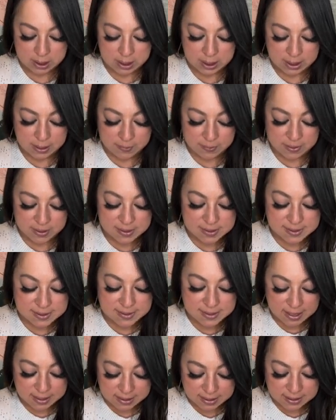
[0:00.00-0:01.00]
And then
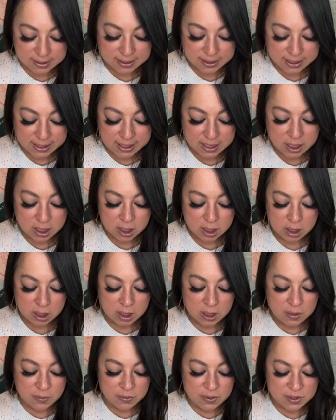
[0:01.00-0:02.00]
suddenly,
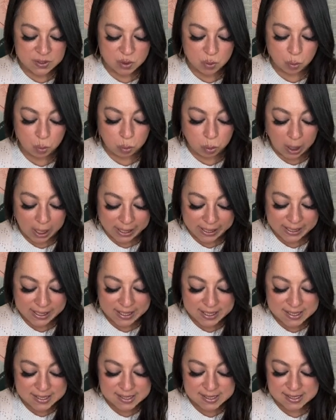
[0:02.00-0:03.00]
this
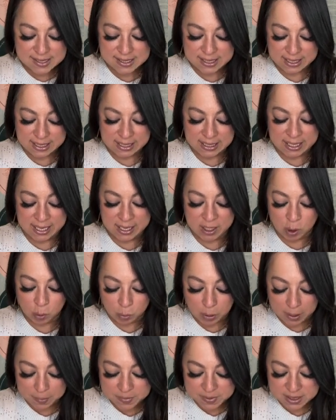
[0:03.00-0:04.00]
riotous scene
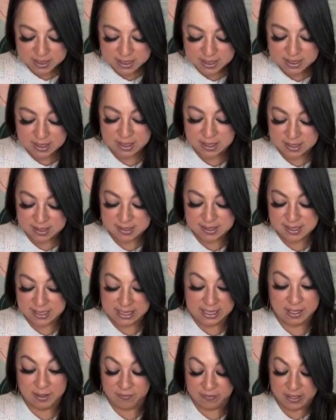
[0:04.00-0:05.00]
interrupts the
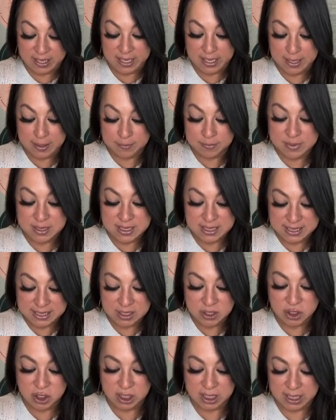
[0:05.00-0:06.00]
scene of him
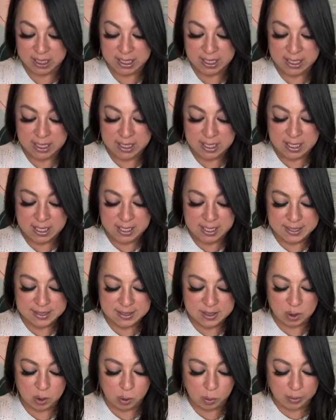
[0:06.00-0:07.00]
teaching as
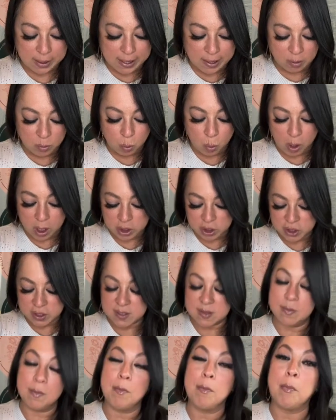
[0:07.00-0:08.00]
the crowd
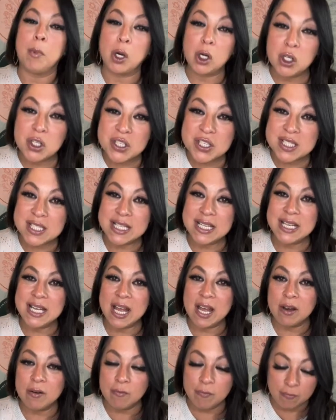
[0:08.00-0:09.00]
watches mercy
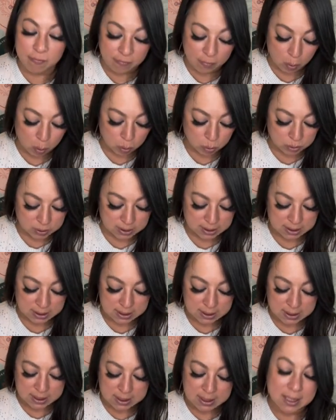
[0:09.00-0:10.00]
unfold
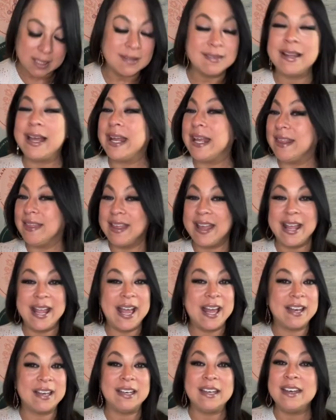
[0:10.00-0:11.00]
like they
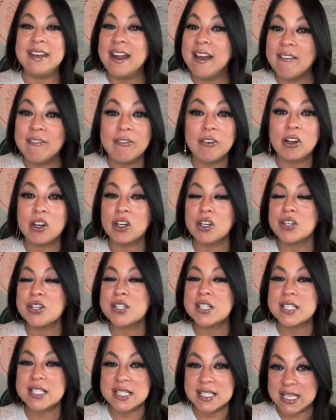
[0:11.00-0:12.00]
had never
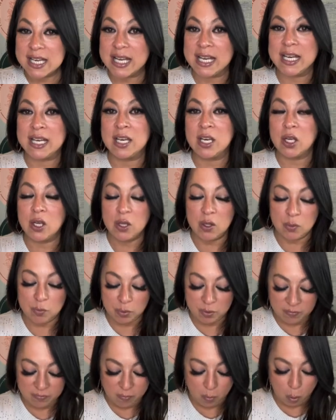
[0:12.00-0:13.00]
seen
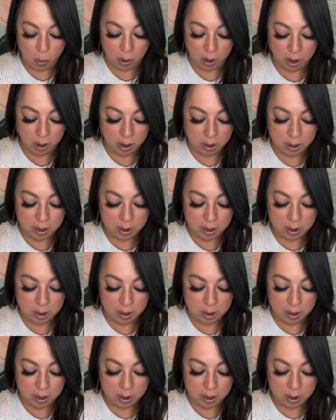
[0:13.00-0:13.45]
before.